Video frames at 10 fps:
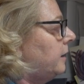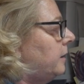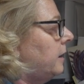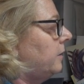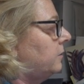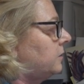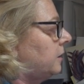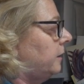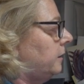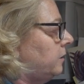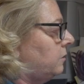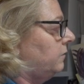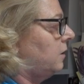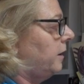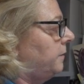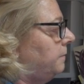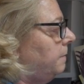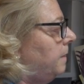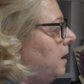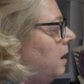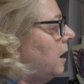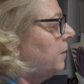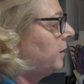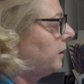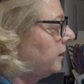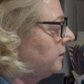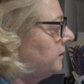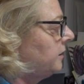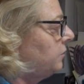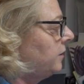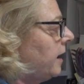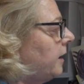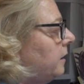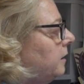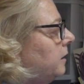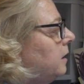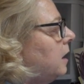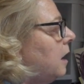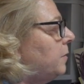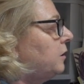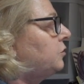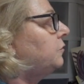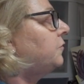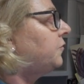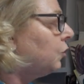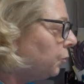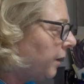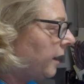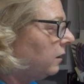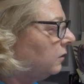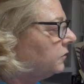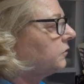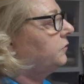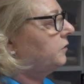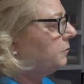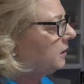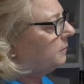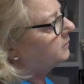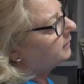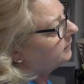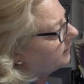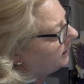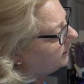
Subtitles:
another slightly curved line. I'm going to continue that. I'm going to do full petals. Sometimes I say,